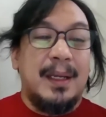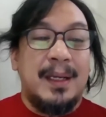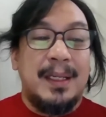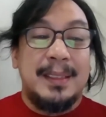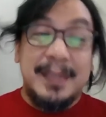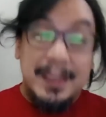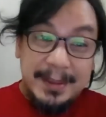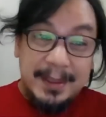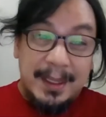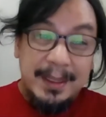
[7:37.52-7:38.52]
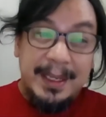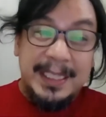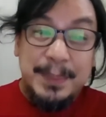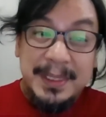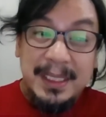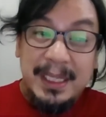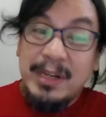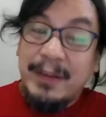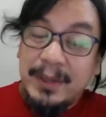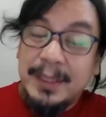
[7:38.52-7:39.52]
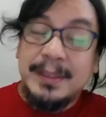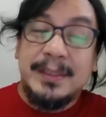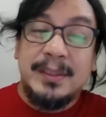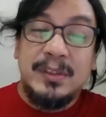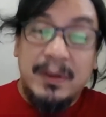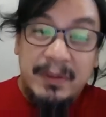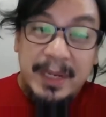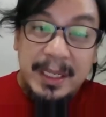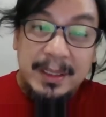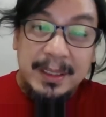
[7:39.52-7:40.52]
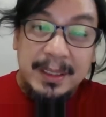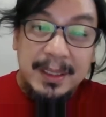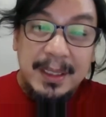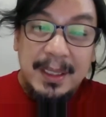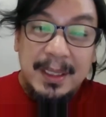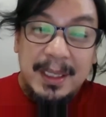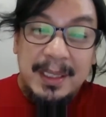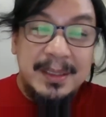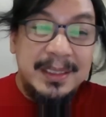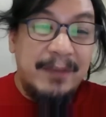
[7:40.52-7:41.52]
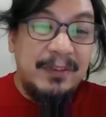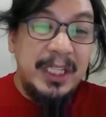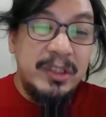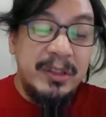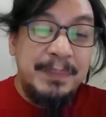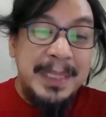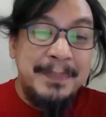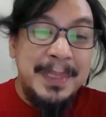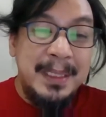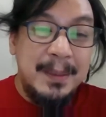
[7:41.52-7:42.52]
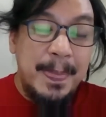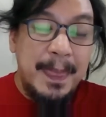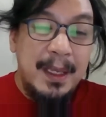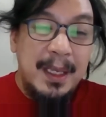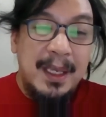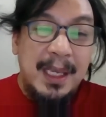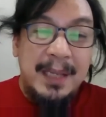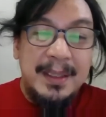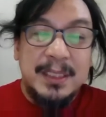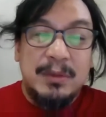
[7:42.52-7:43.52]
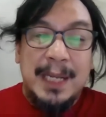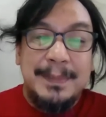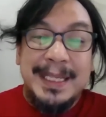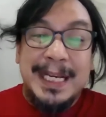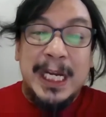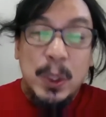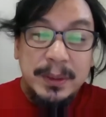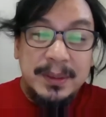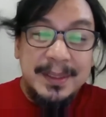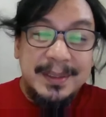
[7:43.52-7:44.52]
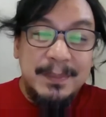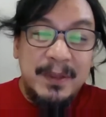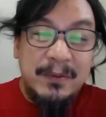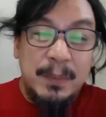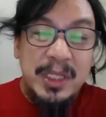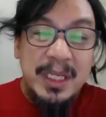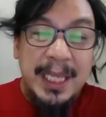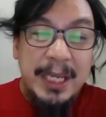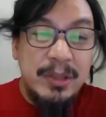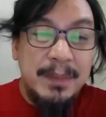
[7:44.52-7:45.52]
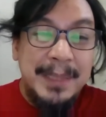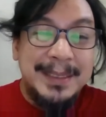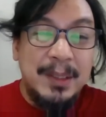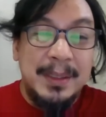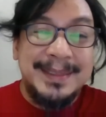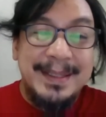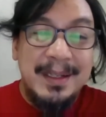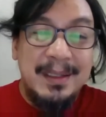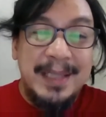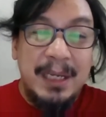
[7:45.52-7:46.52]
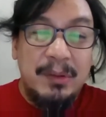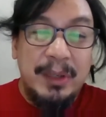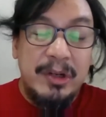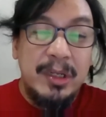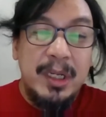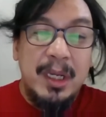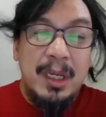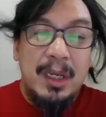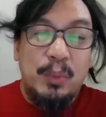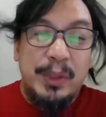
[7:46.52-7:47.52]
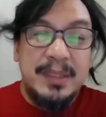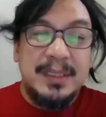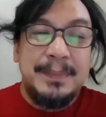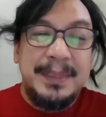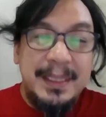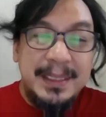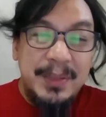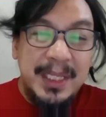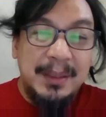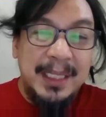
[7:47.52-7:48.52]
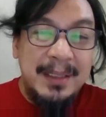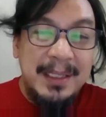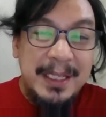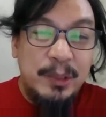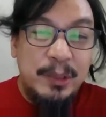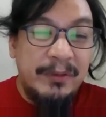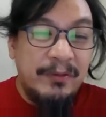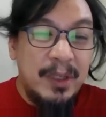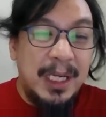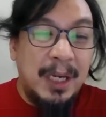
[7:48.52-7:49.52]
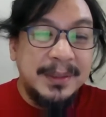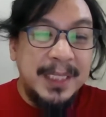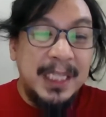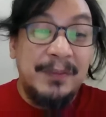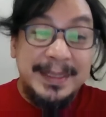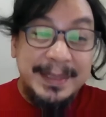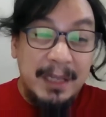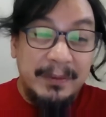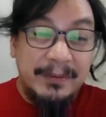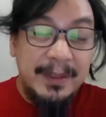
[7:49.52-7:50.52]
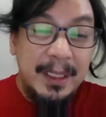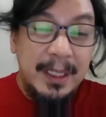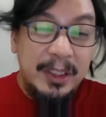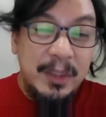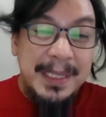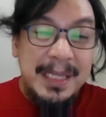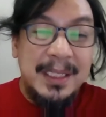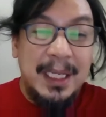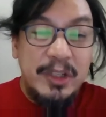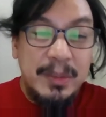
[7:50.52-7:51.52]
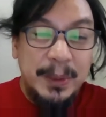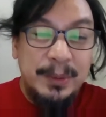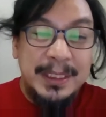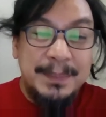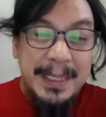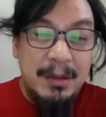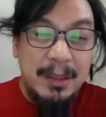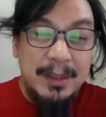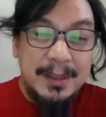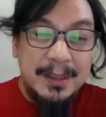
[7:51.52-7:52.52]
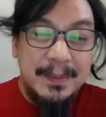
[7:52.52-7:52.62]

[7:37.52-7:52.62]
Salazar explicitly references sovereignty in his definition of PP. He describes a closed system of communication based on a single language, which subsists without any need to refer outside of itself to be intelligible to its speakers.